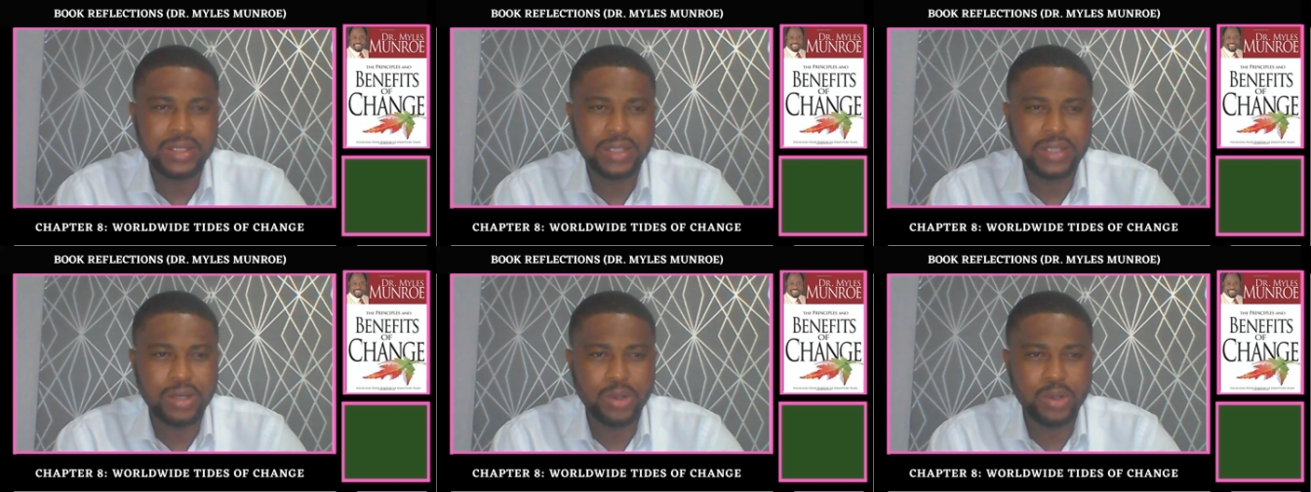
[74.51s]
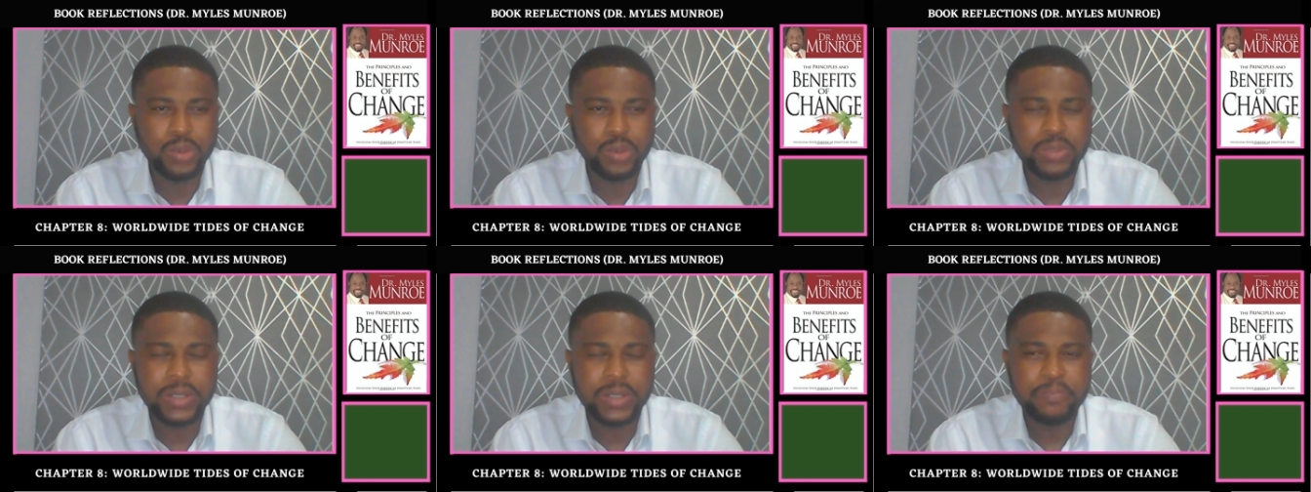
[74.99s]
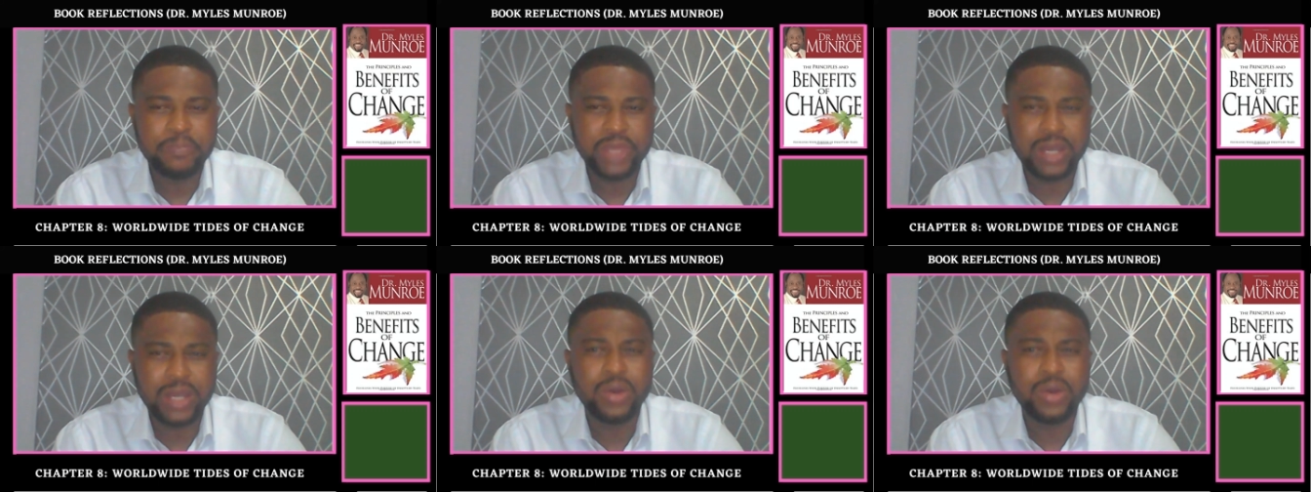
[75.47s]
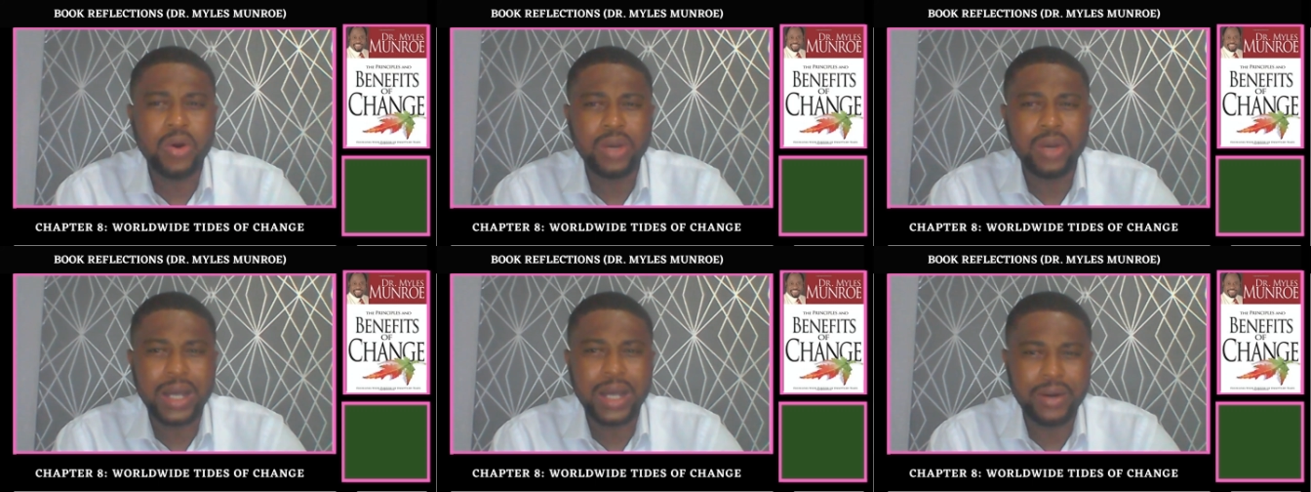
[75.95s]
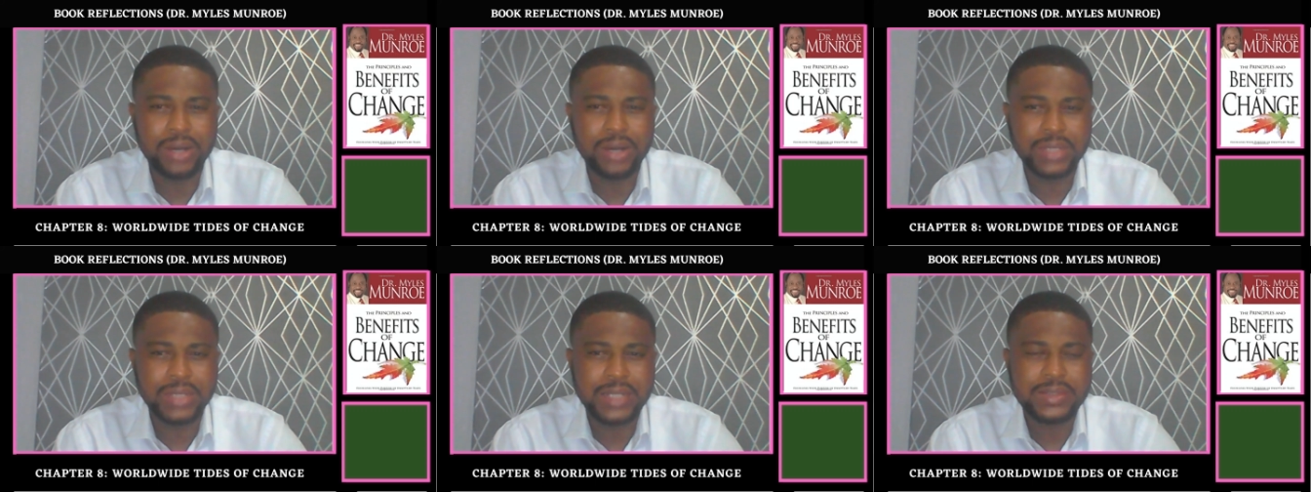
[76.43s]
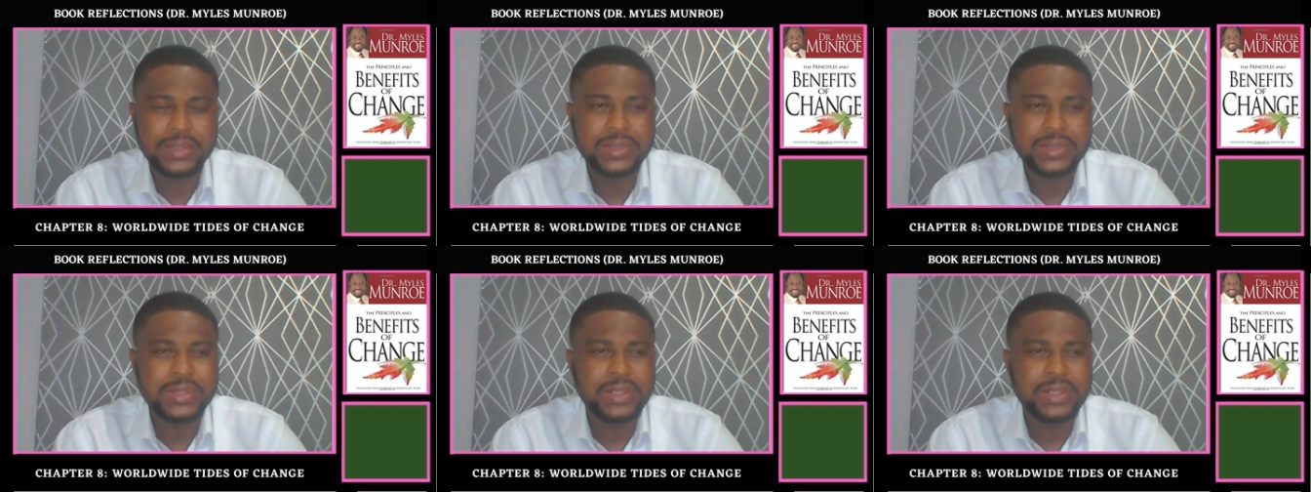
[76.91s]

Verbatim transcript: the globe and all around us.